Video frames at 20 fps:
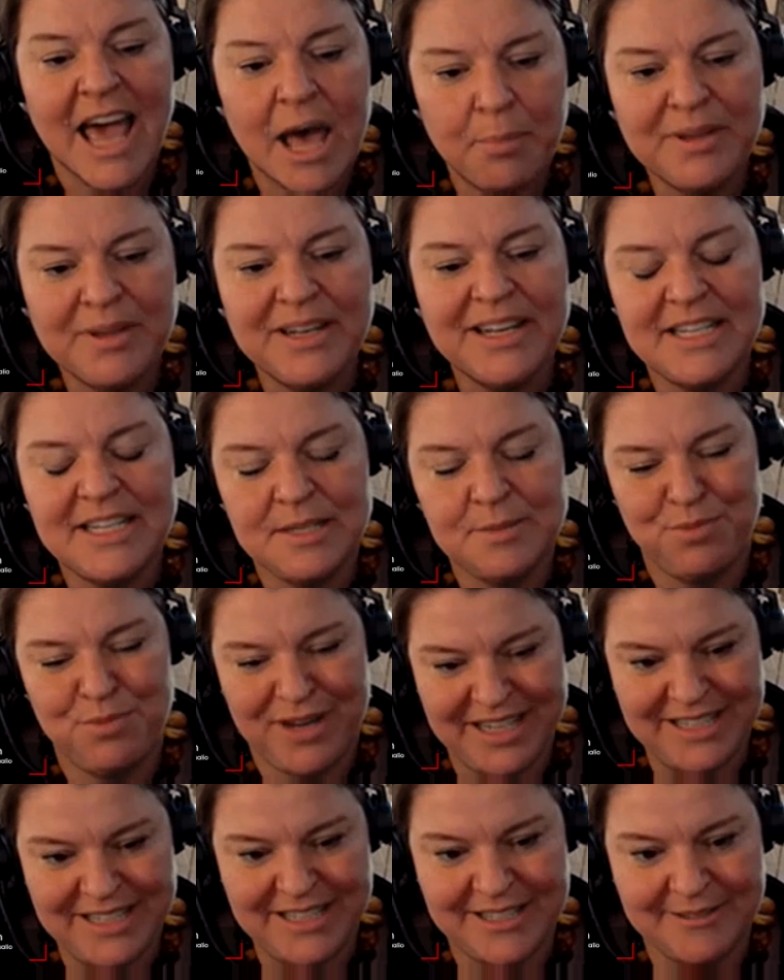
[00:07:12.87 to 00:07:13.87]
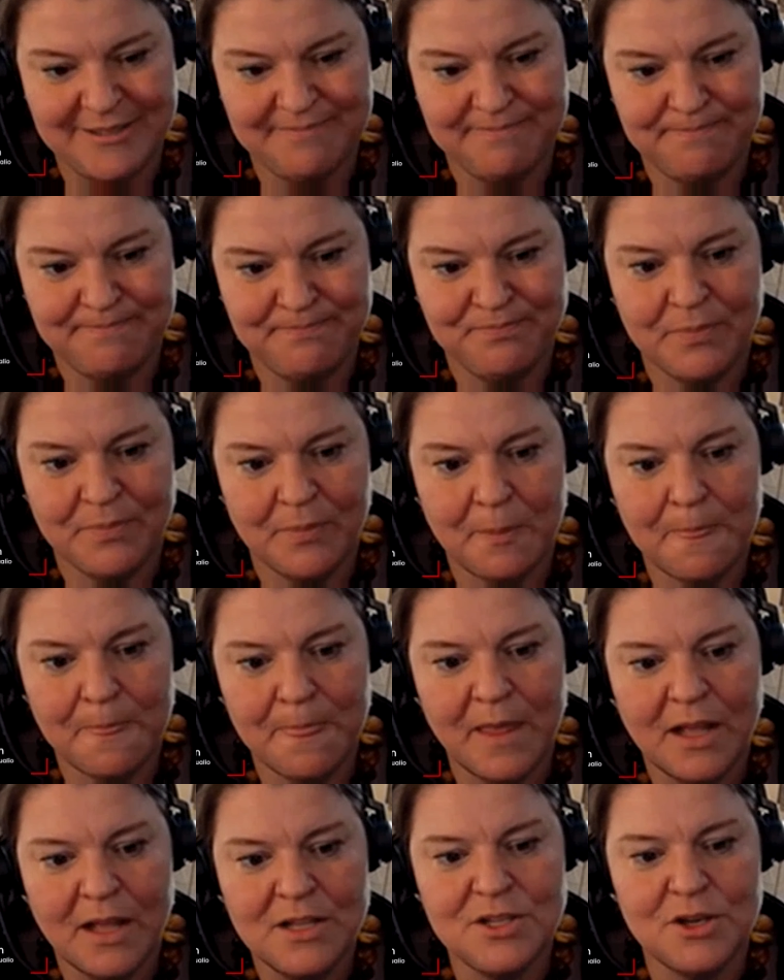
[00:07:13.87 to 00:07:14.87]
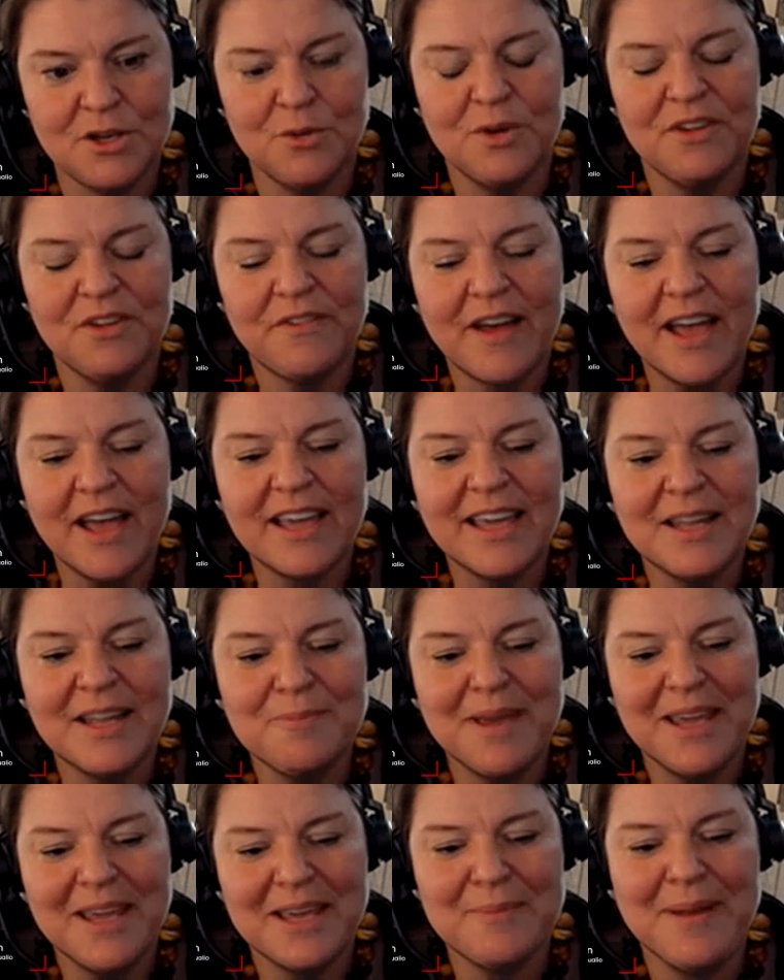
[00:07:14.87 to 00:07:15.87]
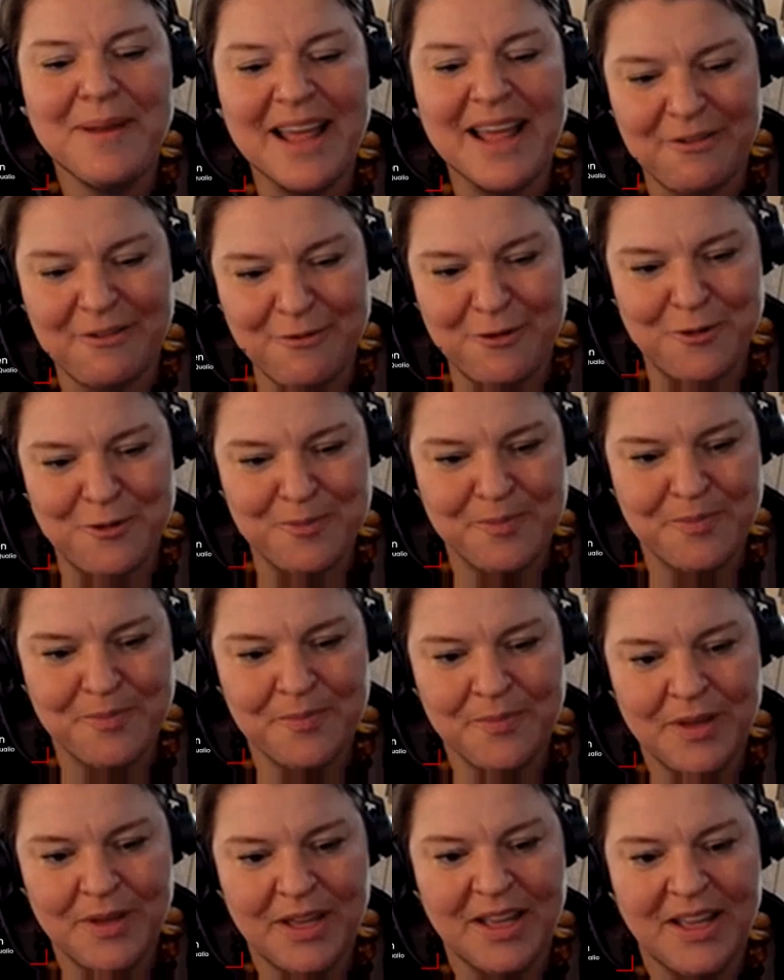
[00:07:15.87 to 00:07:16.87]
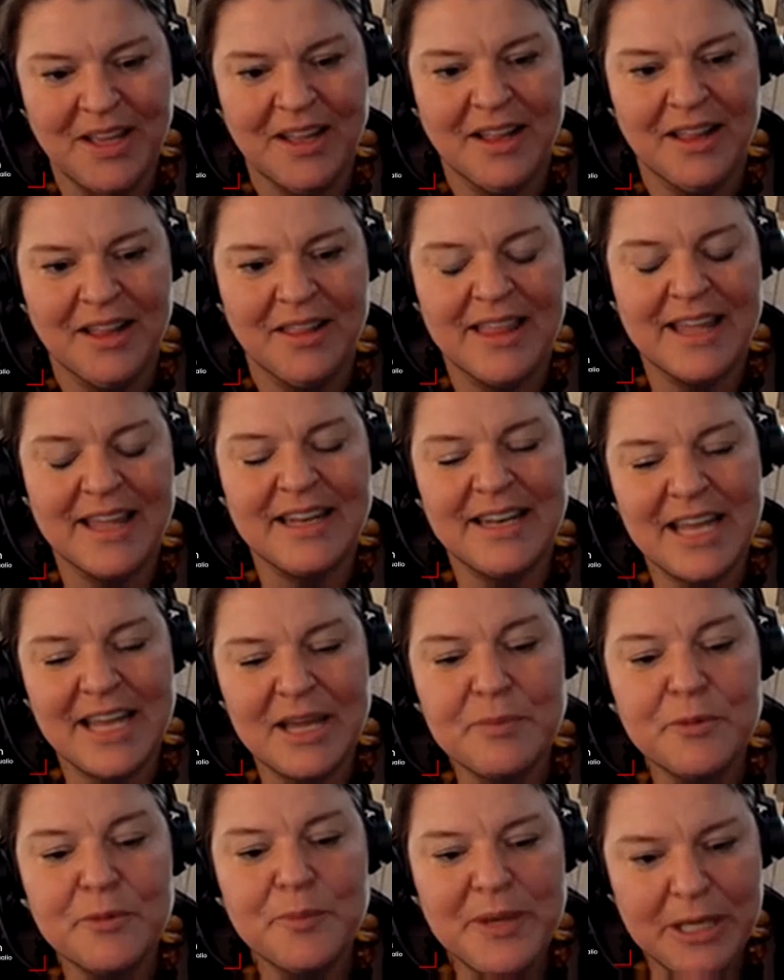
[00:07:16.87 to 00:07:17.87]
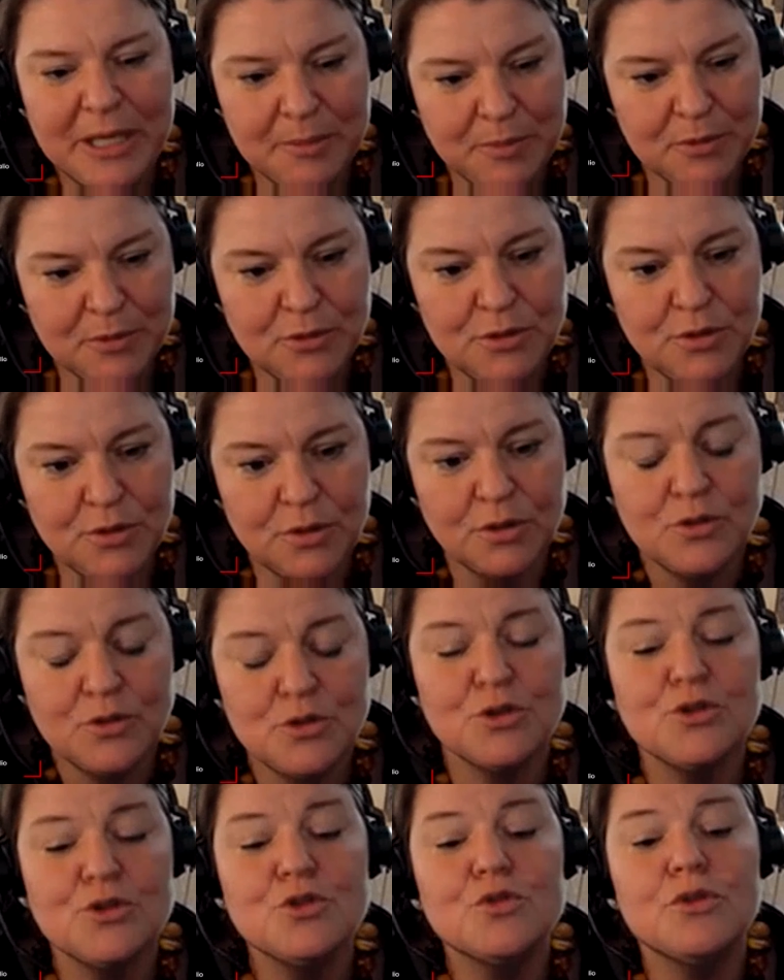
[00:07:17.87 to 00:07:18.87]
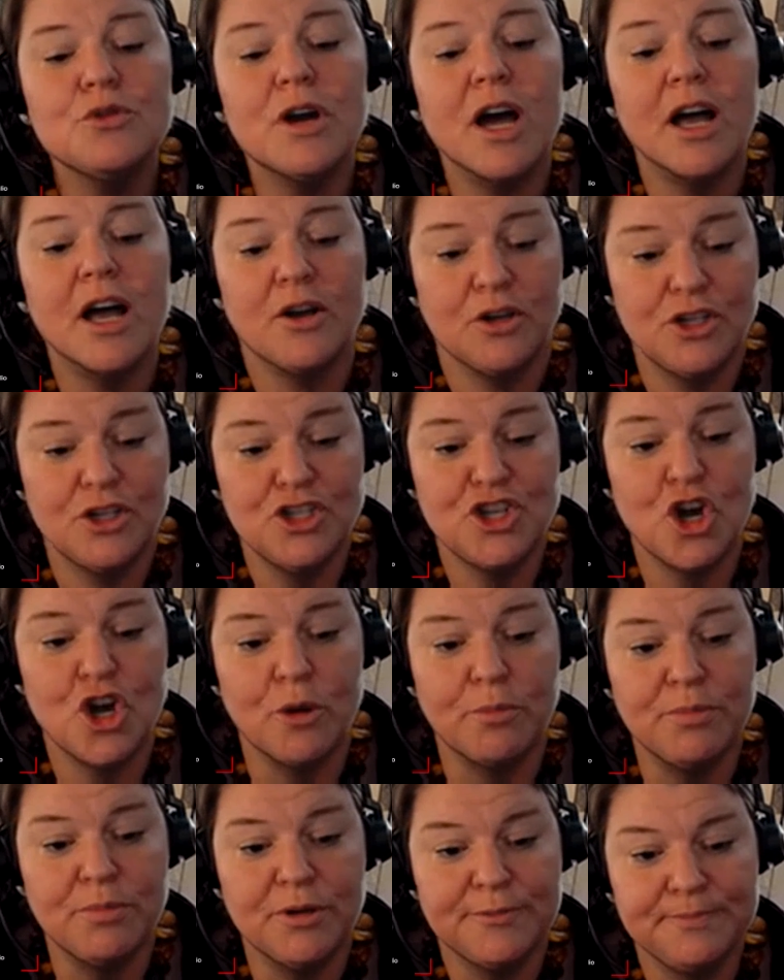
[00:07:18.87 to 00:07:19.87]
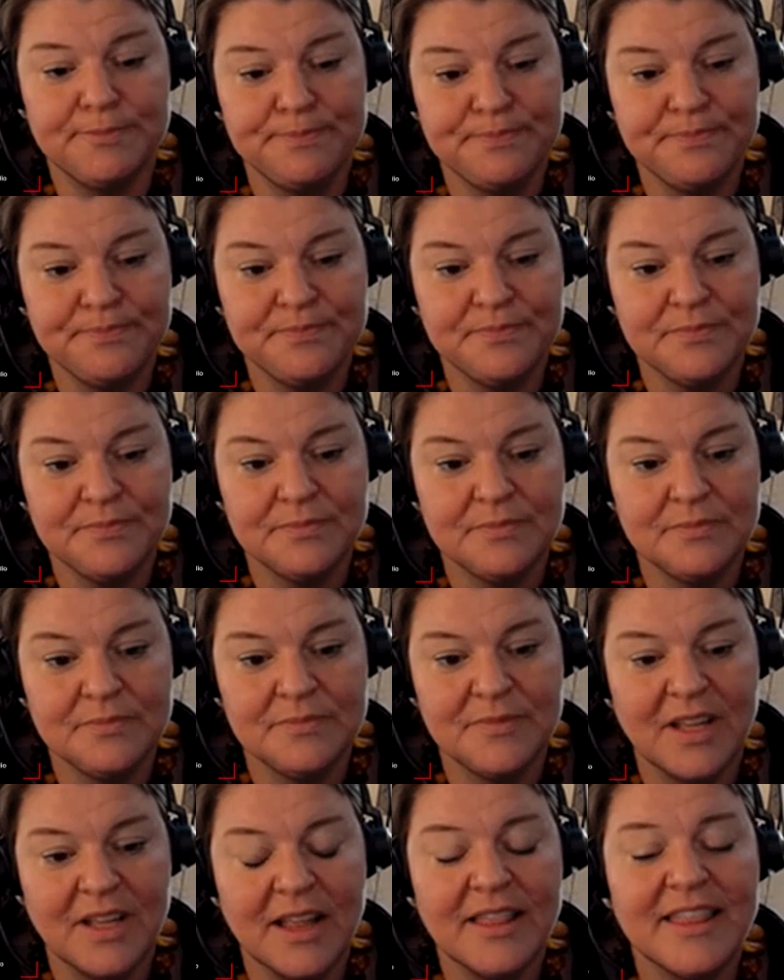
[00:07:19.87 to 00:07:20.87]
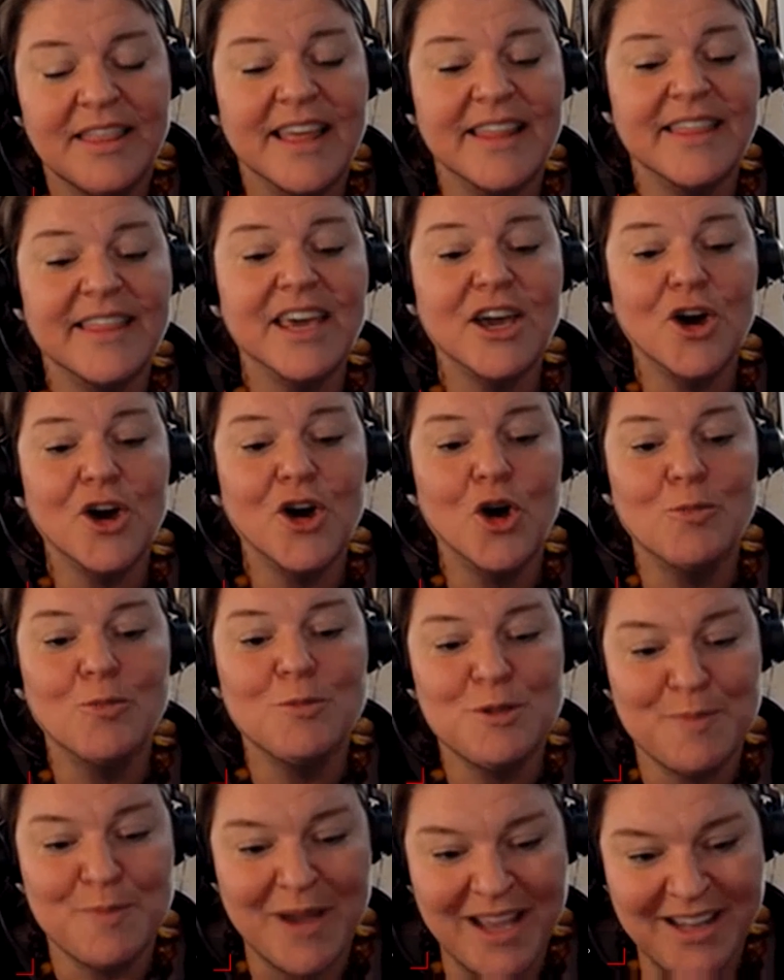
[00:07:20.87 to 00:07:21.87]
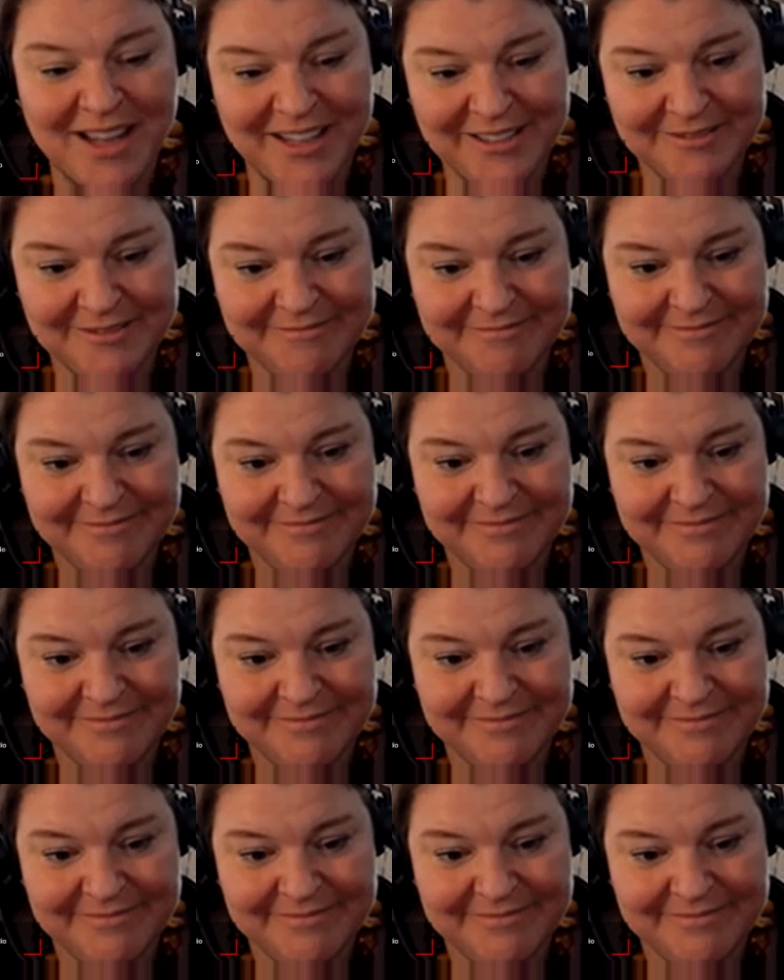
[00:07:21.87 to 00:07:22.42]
happiness spreads. So if I can make a platform that enables people to do a good job, then they go home smiling.